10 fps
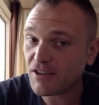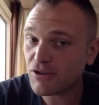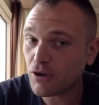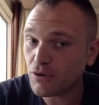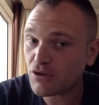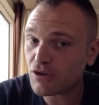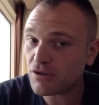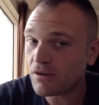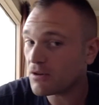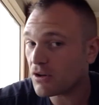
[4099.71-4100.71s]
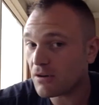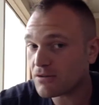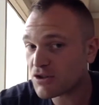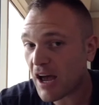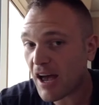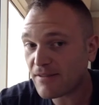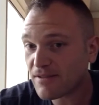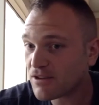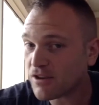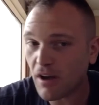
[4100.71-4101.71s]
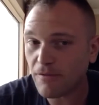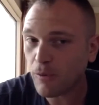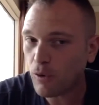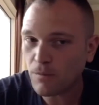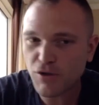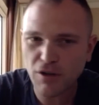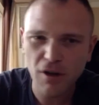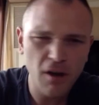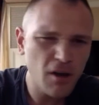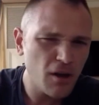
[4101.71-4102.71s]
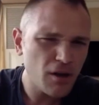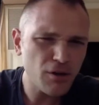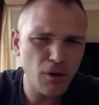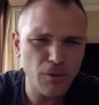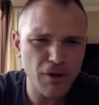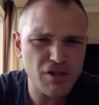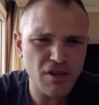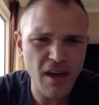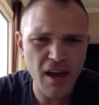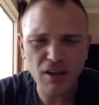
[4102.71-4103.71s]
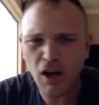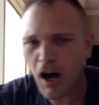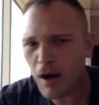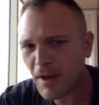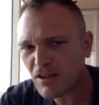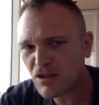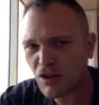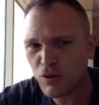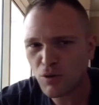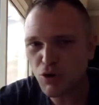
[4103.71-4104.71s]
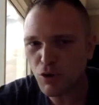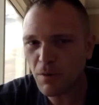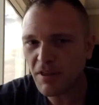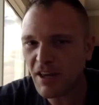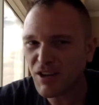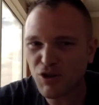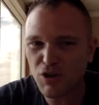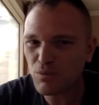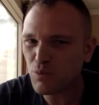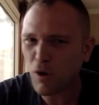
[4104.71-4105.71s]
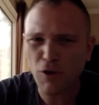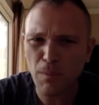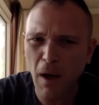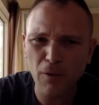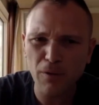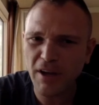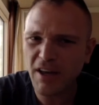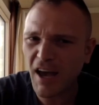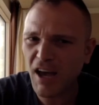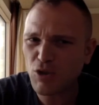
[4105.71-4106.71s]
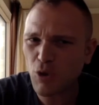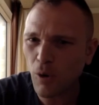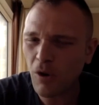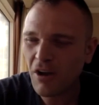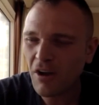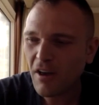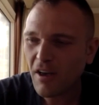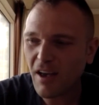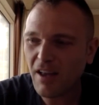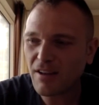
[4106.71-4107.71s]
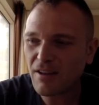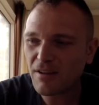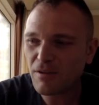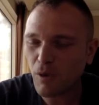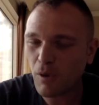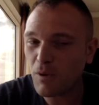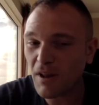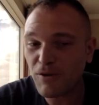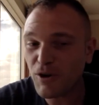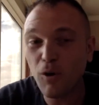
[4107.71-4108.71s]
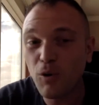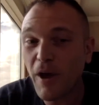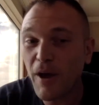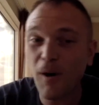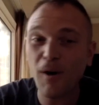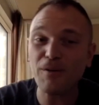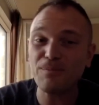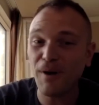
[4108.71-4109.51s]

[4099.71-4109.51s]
Kids are used to the chat uh, forums and, you know, this and that, comments on YouTube, and they can just run their mouth like an asshole, and yeah. no one will ever know who they are.